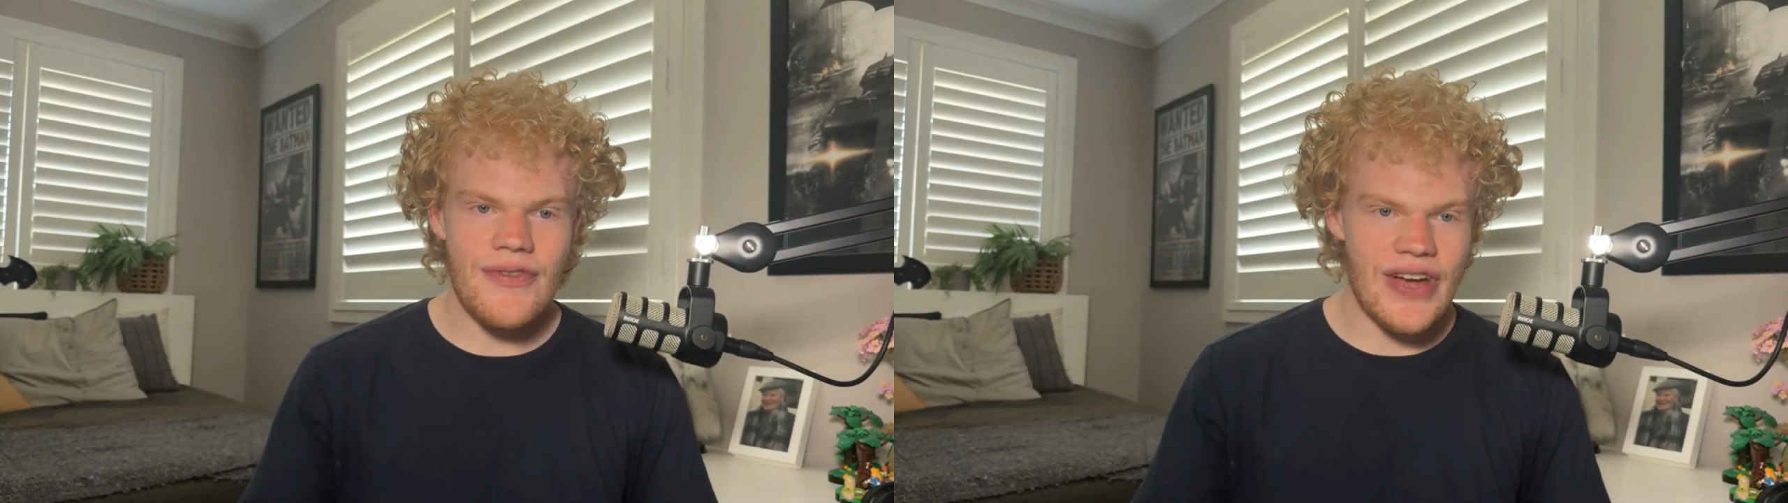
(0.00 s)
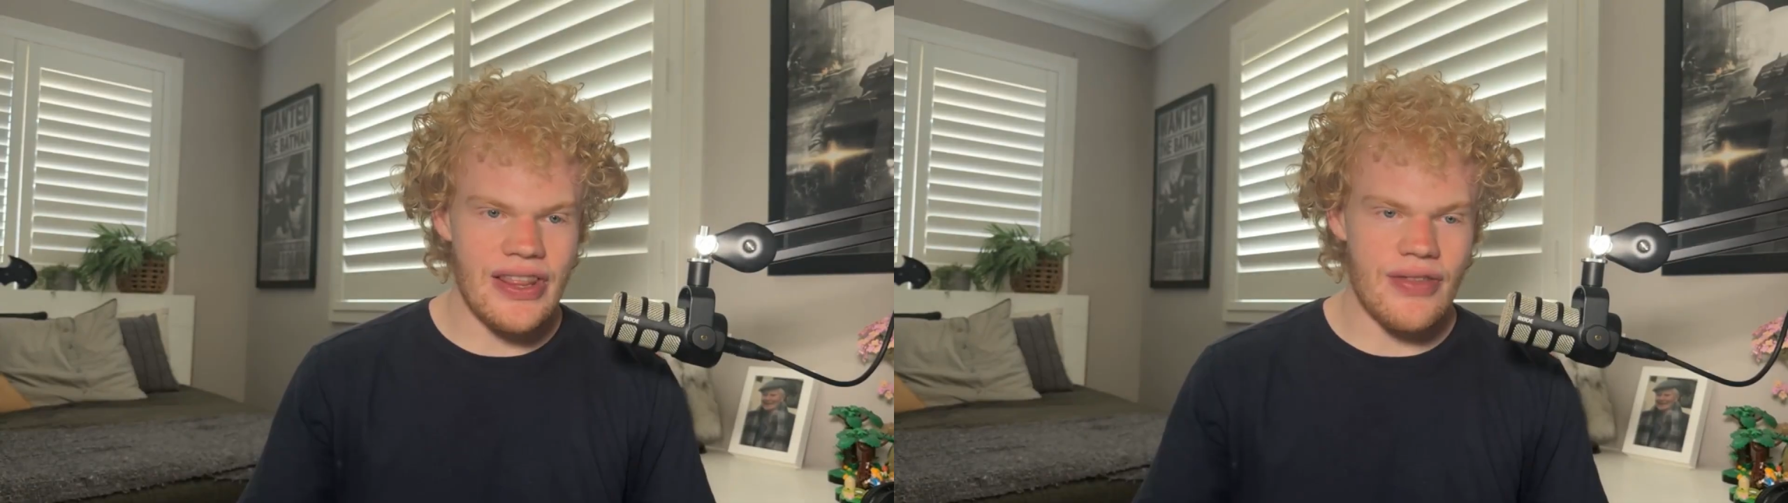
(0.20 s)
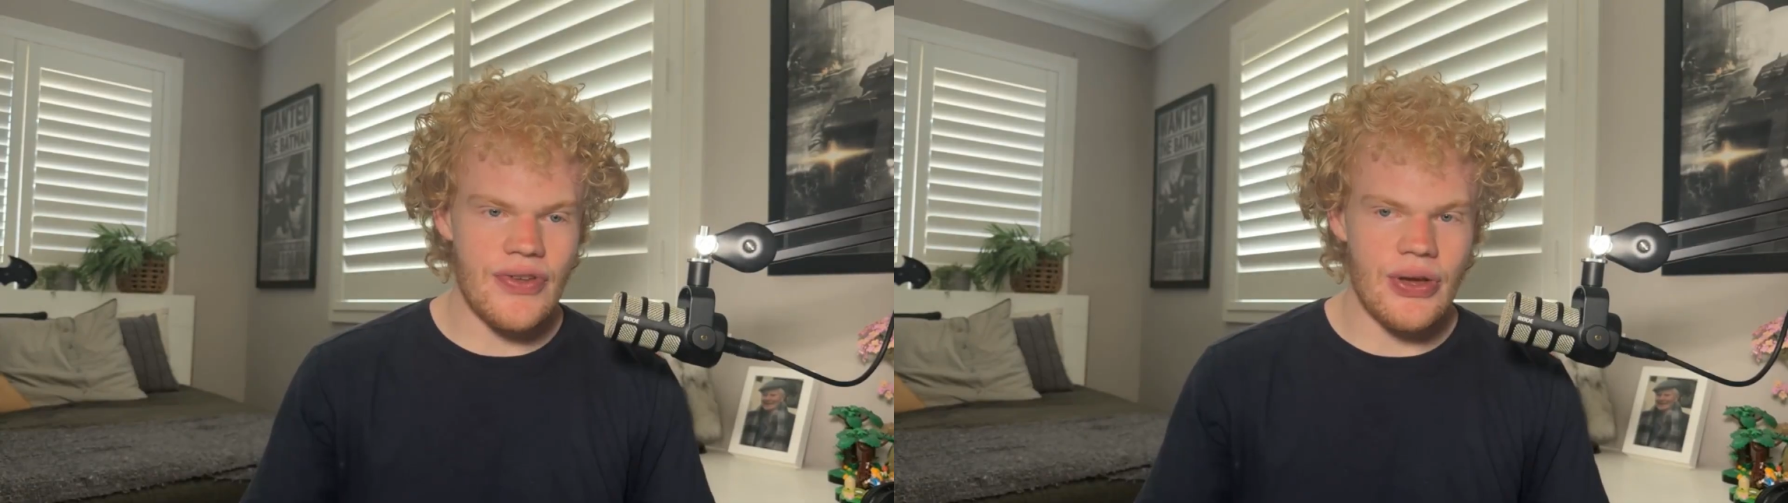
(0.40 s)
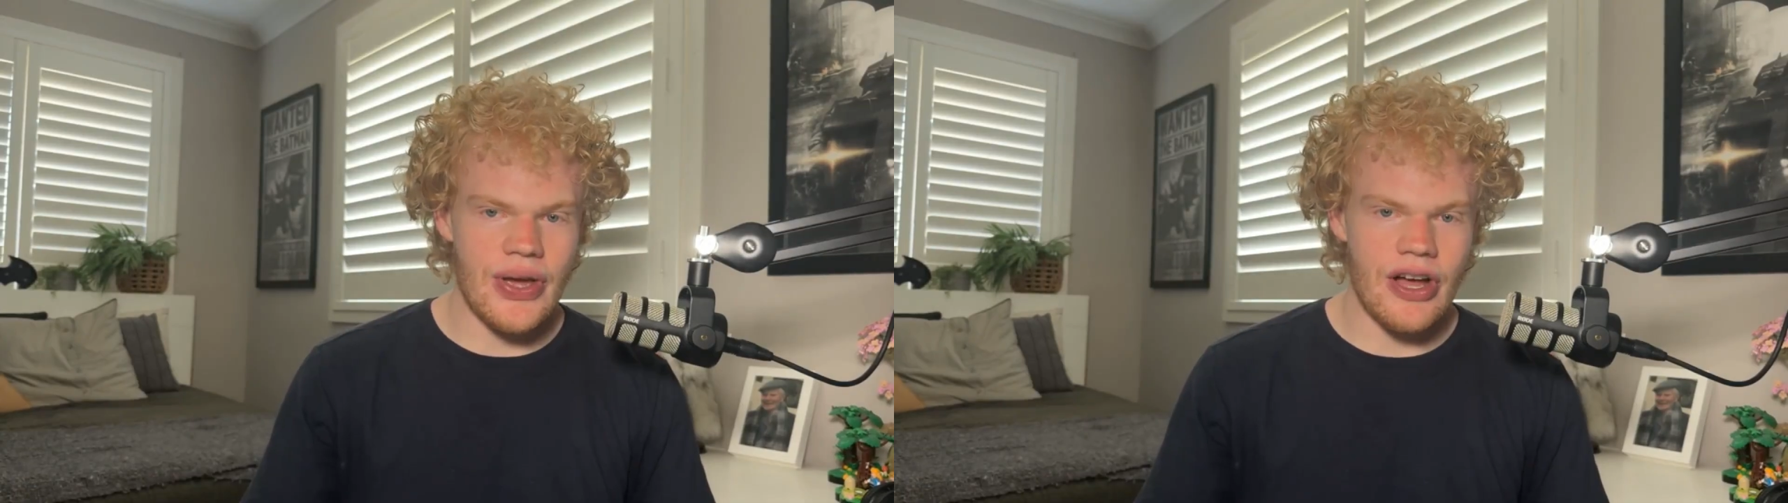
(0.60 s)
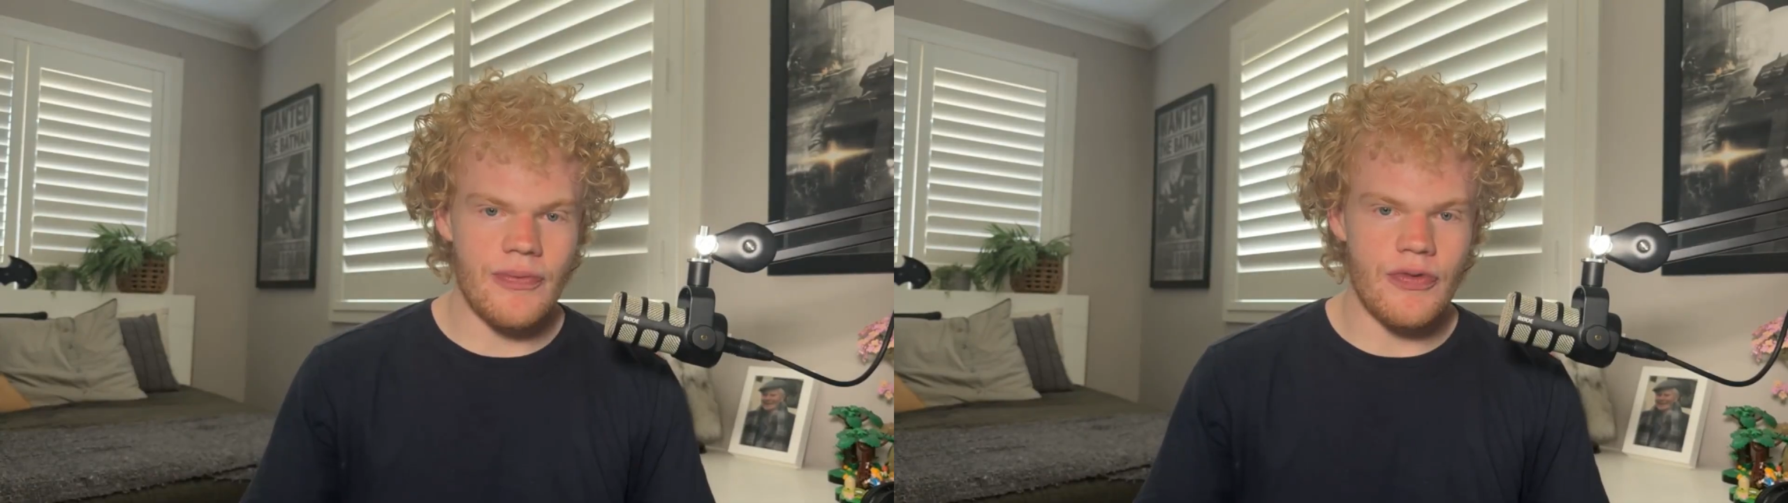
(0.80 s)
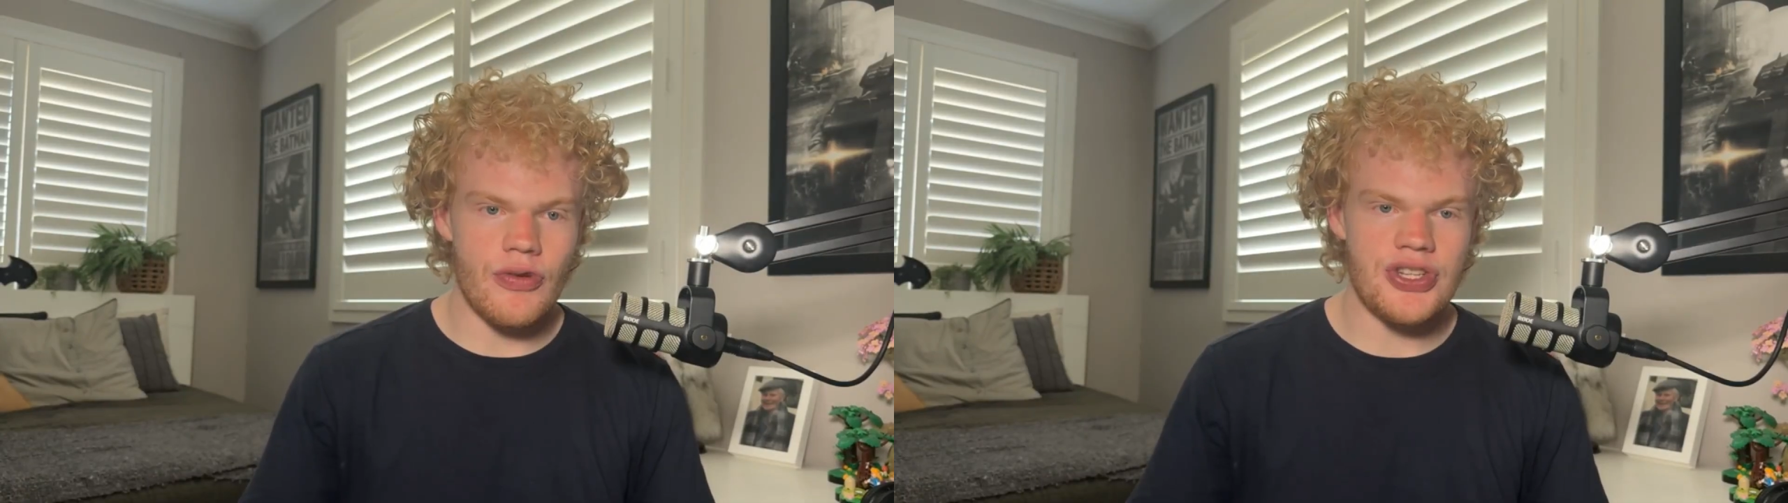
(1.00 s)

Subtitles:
you found this video helpful,